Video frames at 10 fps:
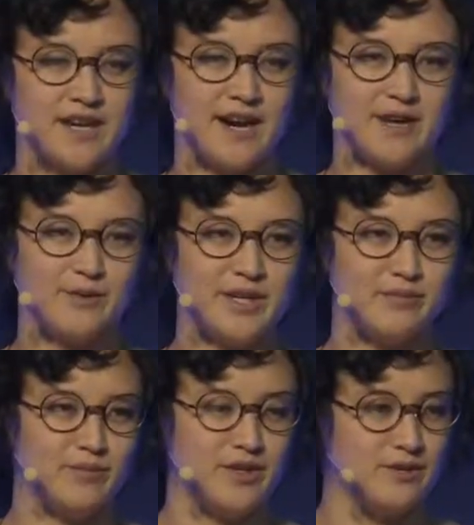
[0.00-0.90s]
how do we
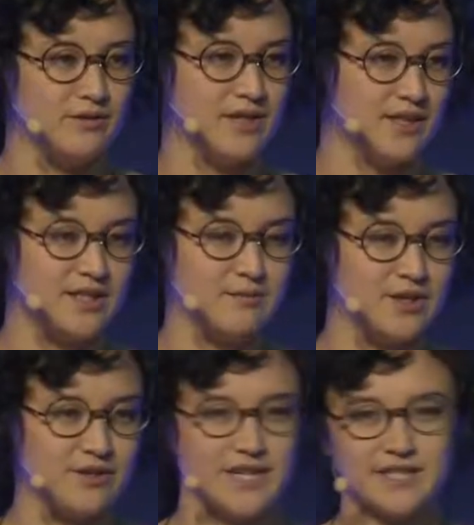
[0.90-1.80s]
imbue content
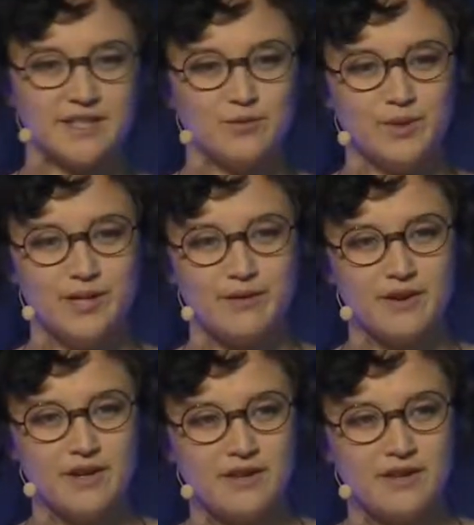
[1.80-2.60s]
moderation with